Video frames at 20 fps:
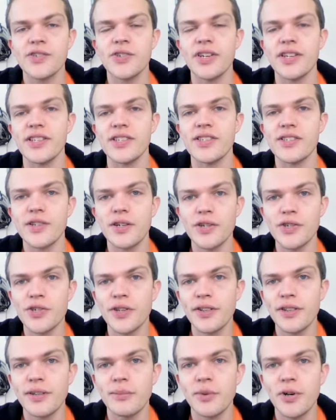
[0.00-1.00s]
She has surged
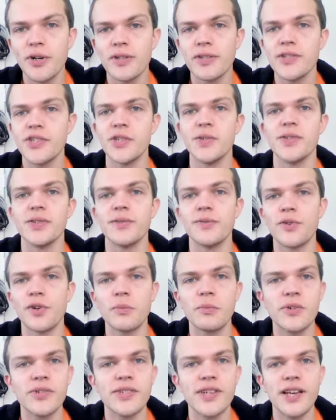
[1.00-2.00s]
in the polls. She was at
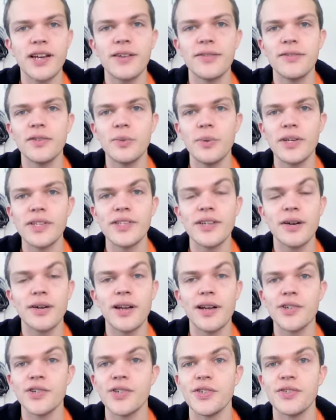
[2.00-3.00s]
4% a few weeks ago.
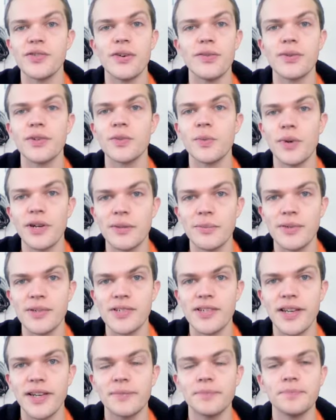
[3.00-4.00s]
Now she's over
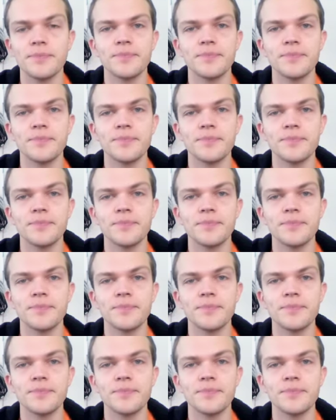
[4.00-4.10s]
20%